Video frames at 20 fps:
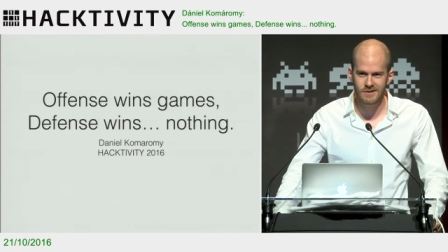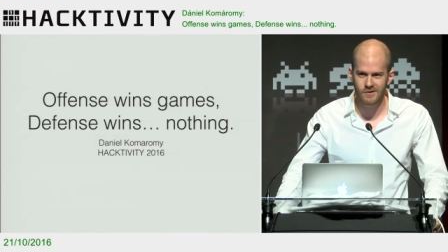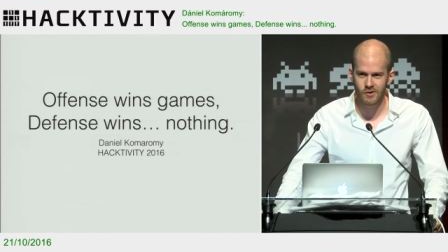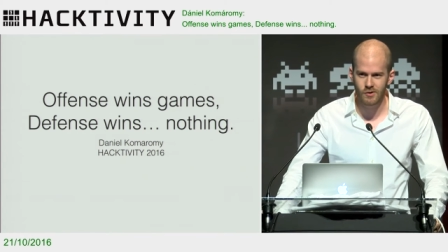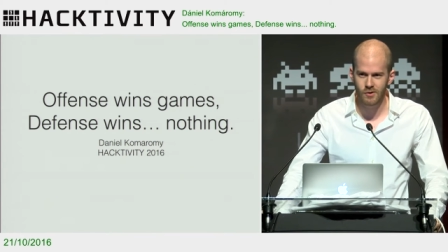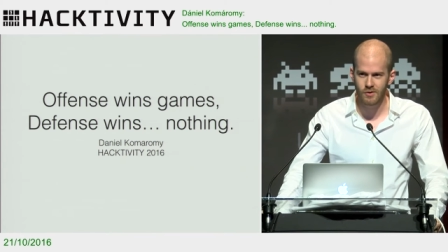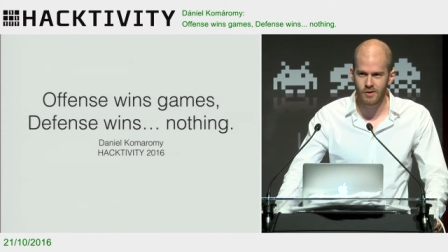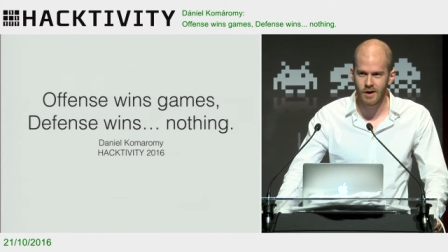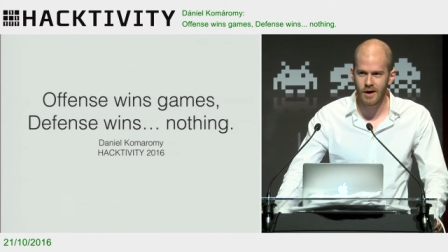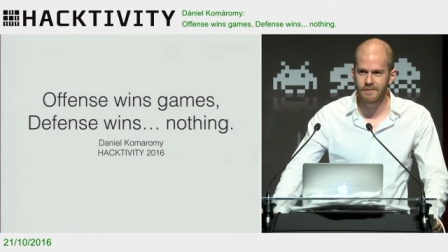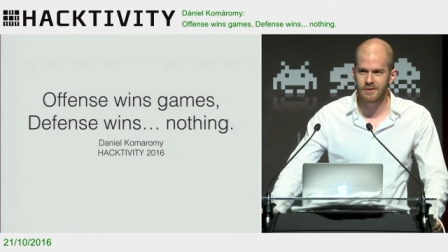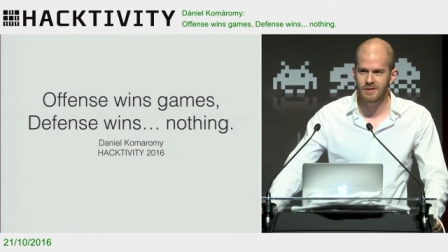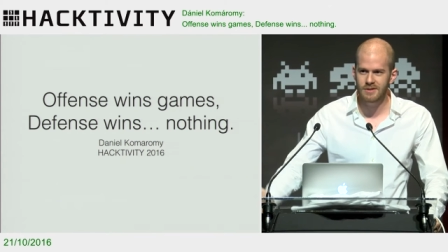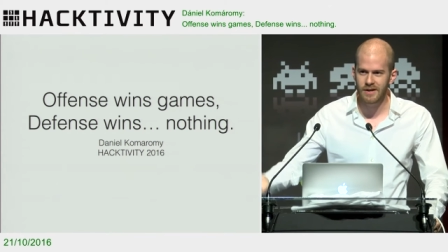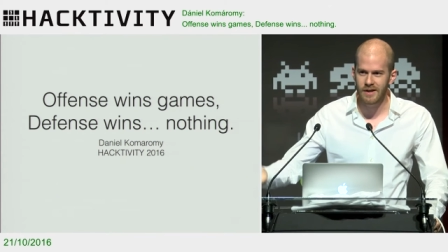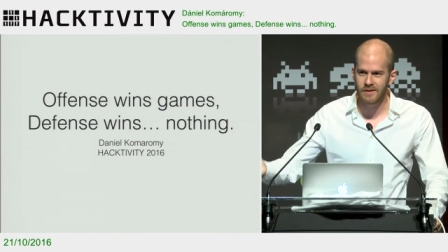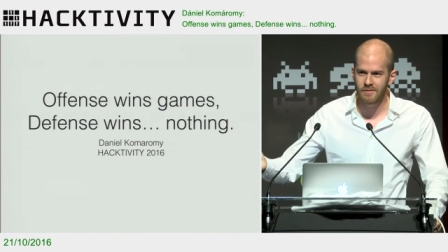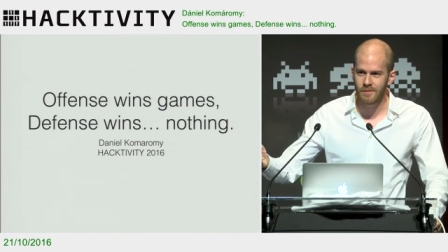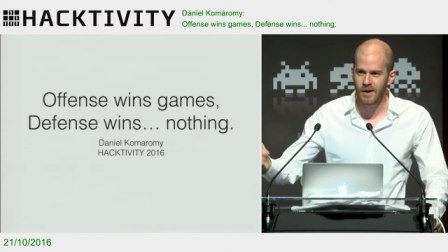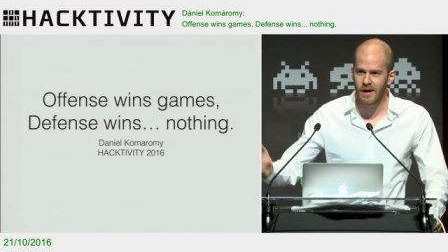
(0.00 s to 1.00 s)
So
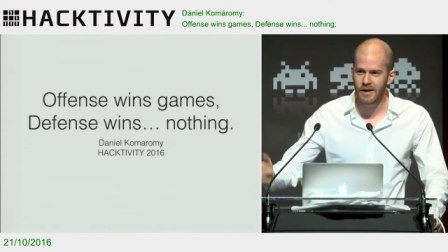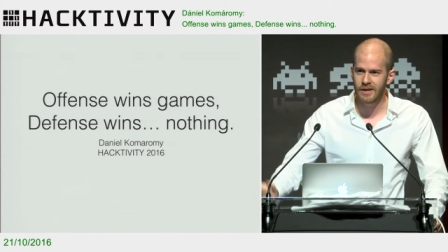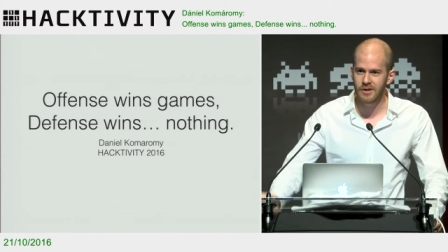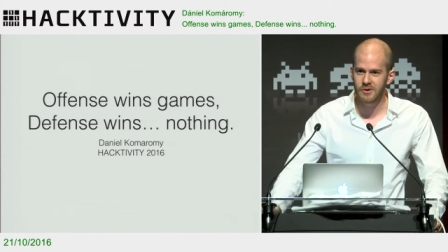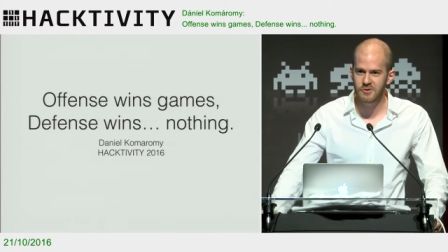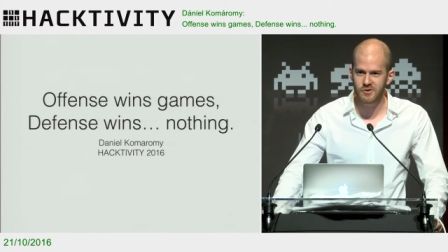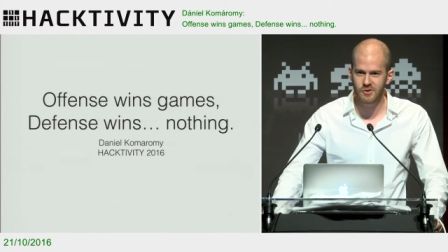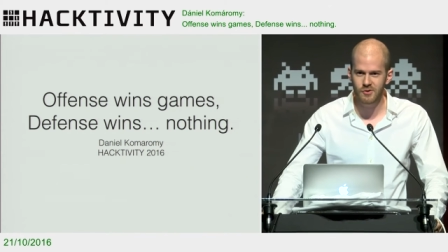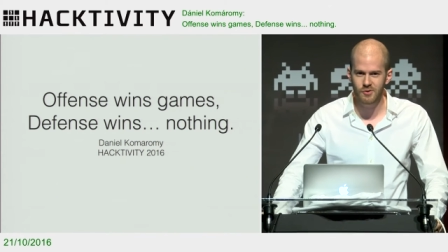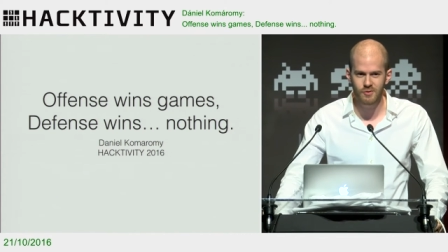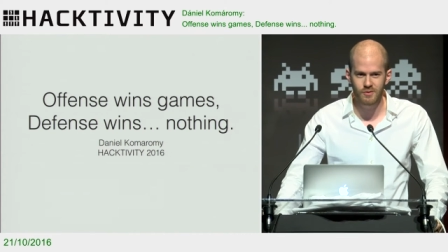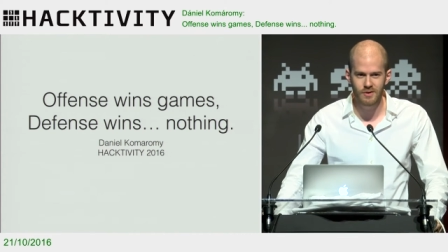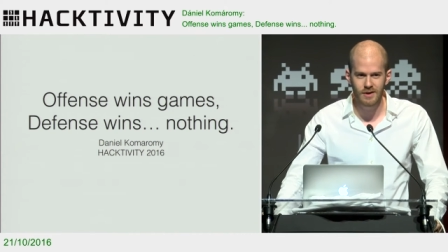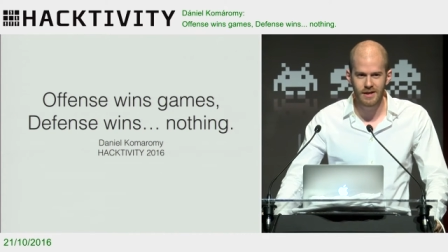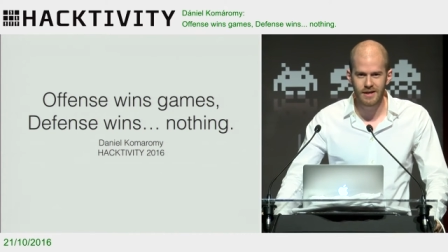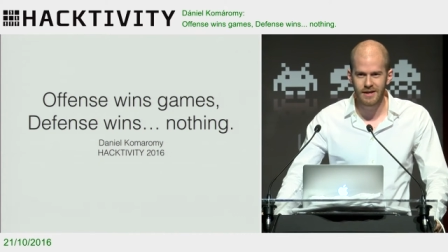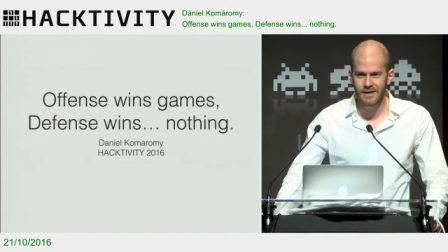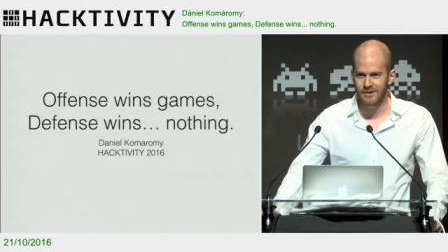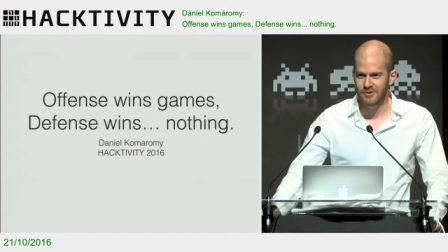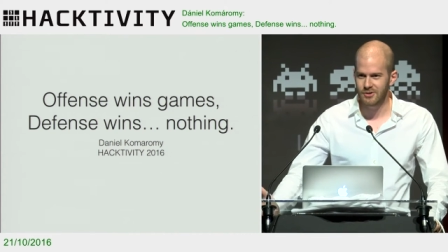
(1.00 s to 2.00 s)
obviously I invite you to
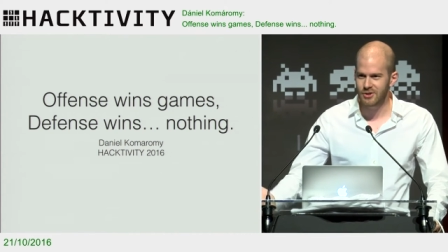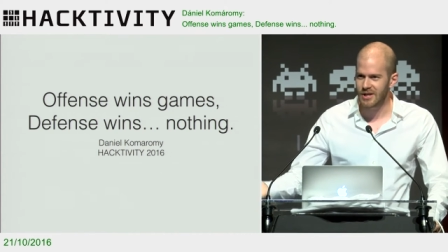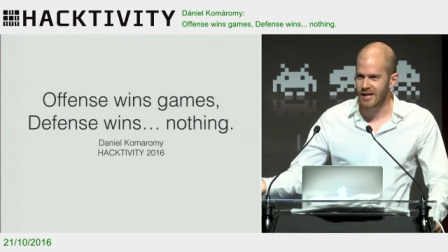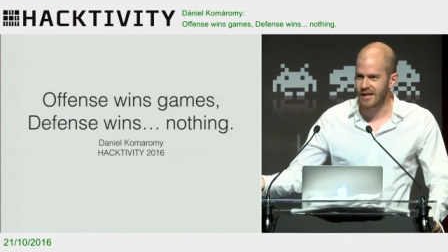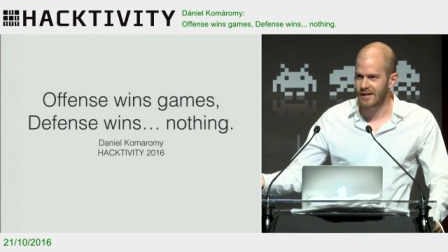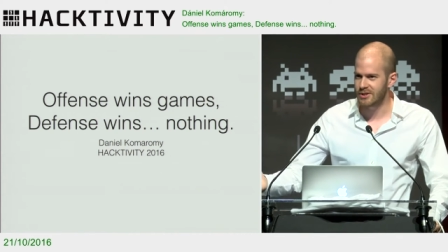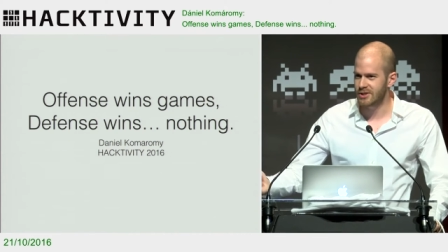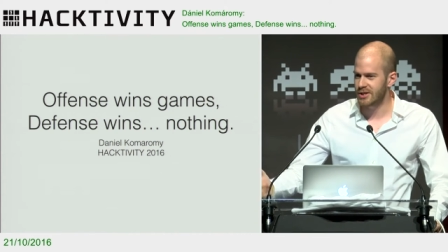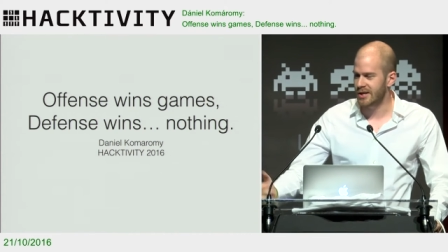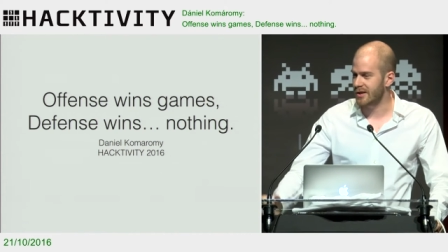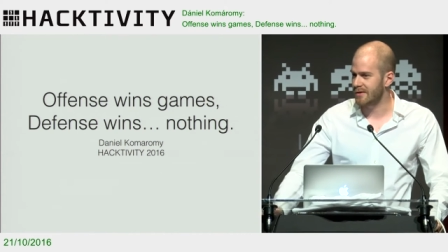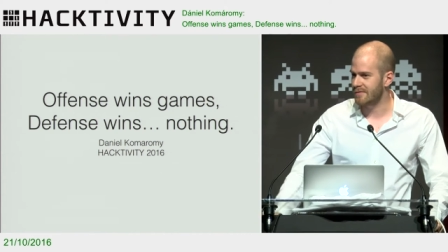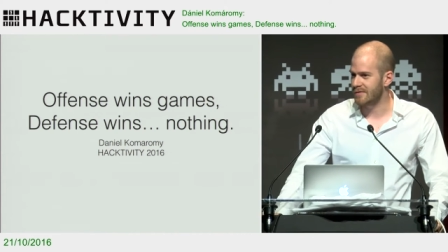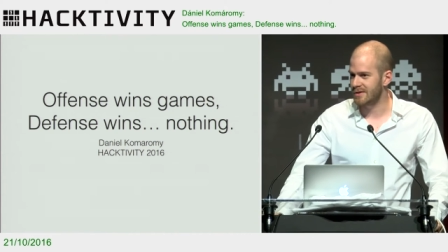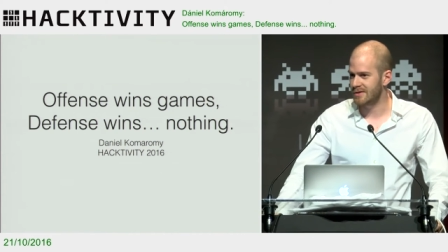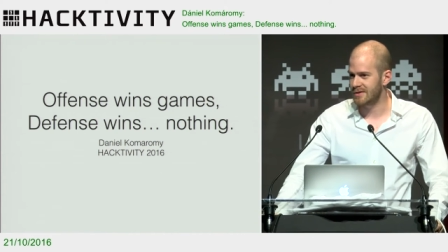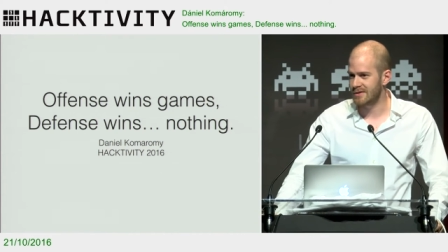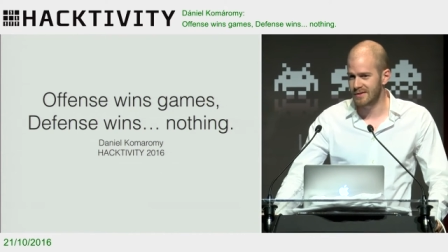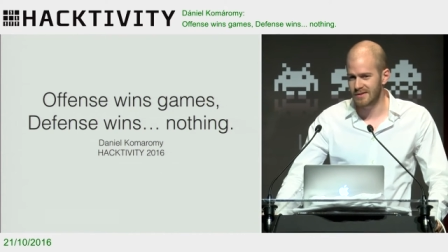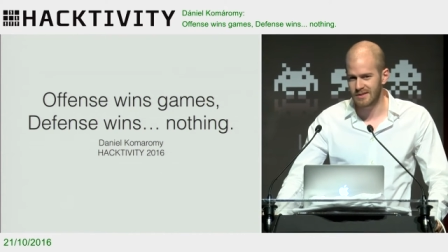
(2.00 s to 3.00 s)
challenge any of the